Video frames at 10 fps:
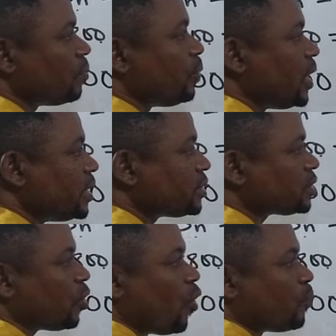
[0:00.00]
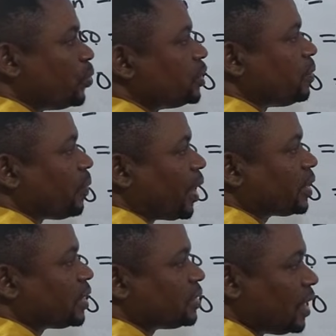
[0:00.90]
Please open the
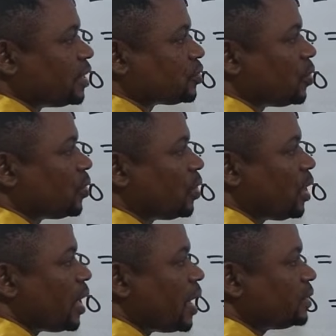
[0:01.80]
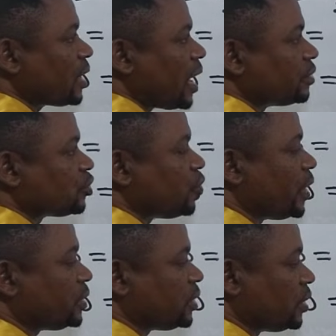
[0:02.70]
bracket. Let's go. N times
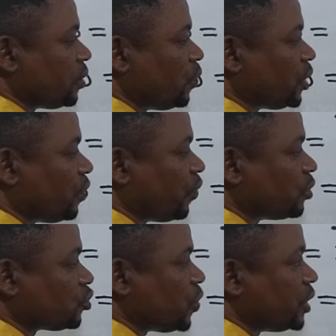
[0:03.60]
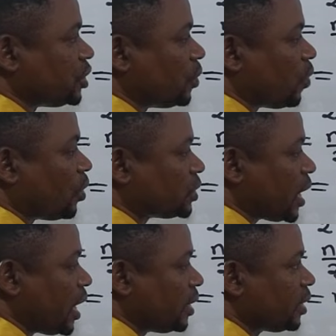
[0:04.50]
20 will give us 20 what?
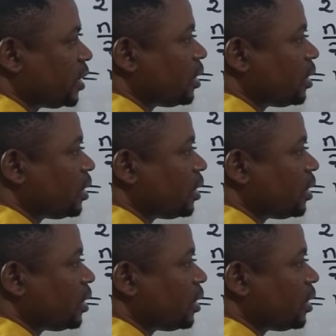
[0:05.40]
N.